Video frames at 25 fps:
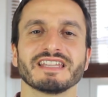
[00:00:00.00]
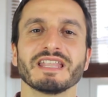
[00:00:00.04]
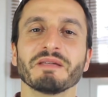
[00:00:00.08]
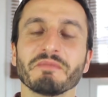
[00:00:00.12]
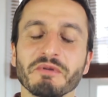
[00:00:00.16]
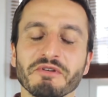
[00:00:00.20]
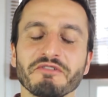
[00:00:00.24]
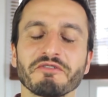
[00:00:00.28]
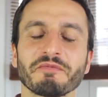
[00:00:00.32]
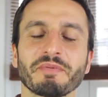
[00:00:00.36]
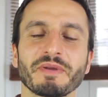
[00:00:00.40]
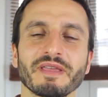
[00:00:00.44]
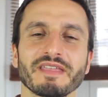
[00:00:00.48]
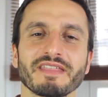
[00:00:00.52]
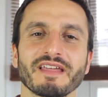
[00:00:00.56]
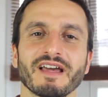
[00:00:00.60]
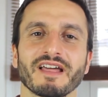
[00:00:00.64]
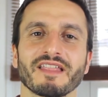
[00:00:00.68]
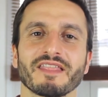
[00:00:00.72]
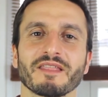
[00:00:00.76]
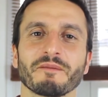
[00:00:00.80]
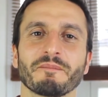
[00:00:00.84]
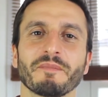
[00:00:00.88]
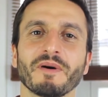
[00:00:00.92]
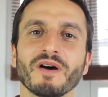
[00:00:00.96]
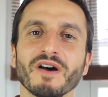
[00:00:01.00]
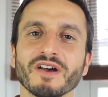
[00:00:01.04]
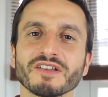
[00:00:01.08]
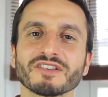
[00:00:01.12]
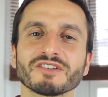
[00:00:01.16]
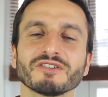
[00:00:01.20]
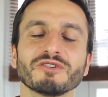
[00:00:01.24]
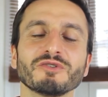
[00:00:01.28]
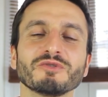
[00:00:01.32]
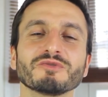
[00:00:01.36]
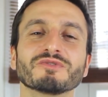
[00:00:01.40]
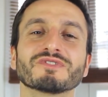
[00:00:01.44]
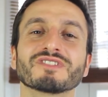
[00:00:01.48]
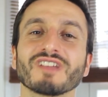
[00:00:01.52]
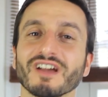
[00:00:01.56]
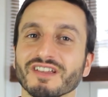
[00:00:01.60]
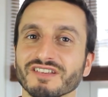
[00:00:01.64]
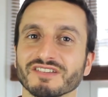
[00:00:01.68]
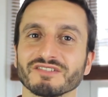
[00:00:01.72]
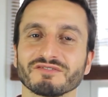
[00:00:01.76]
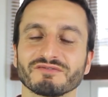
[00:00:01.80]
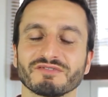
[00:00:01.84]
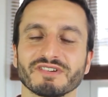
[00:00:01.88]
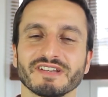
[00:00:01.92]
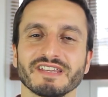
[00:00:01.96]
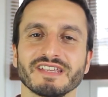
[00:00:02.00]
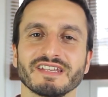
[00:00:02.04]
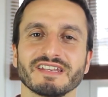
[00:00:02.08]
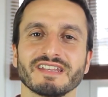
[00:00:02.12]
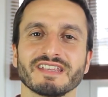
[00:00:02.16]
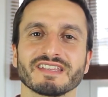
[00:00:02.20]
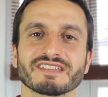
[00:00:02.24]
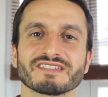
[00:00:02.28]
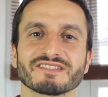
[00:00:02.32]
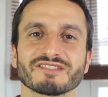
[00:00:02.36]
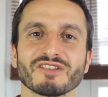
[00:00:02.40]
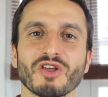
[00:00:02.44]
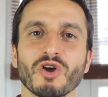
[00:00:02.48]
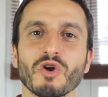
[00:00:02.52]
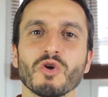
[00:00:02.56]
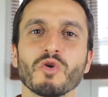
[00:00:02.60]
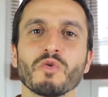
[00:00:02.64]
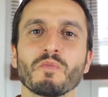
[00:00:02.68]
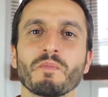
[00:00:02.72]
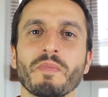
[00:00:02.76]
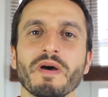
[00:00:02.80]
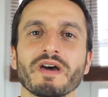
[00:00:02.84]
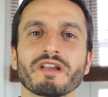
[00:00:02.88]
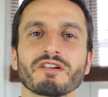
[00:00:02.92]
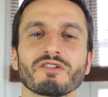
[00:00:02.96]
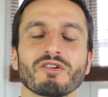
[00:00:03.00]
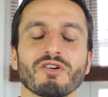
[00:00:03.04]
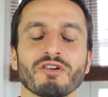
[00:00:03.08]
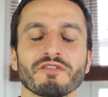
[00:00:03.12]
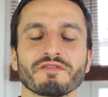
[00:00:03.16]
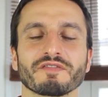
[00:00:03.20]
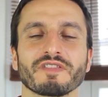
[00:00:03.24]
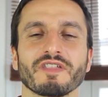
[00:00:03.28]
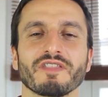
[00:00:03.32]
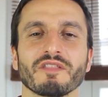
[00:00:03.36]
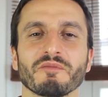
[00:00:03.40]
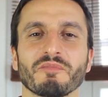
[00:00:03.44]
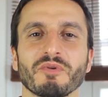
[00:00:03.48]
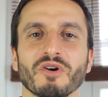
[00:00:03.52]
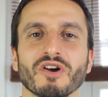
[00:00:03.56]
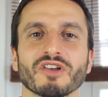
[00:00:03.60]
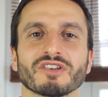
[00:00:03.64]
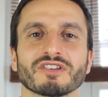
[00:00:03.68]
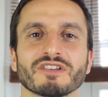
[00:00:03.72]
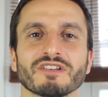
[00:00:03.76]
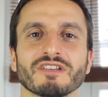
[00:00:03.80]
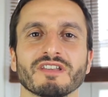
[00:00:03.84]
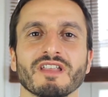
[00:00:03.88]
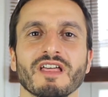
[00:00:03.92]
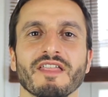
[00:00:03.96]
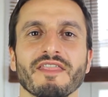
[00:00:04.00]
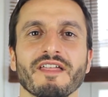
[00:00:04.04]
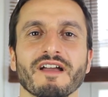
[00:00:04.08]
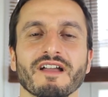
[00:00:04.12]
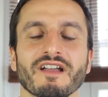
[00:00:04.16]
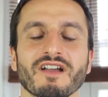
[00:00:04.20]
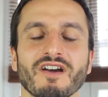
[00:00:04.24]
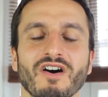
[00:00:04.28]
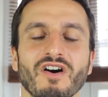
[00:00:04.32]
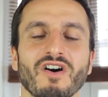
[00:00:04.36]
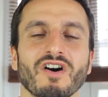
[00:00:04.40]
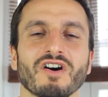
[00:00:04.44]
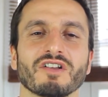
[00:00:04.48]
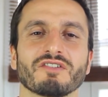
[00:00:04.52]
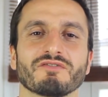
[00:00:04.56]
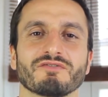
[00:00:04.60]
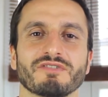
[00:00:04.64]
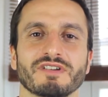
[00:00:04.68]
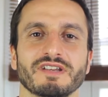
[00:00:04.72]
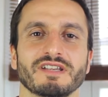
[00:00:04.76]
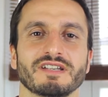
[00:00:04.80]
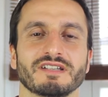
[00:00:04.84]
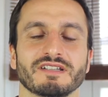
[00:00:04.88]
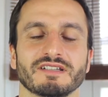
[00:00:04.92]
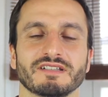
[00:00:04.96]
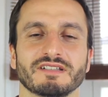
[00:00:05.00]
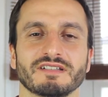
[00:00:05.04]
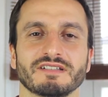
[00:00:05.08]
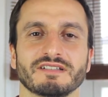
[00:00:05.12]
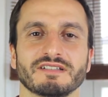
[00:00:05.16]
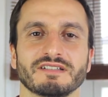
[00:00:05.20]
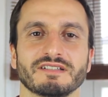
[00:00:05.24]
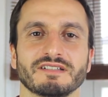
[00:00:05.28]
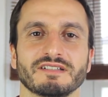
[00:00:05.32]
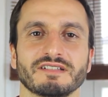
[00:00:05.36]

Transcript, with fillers: Let me repeat that. The person who doesn't read is no better off than the person that can't read.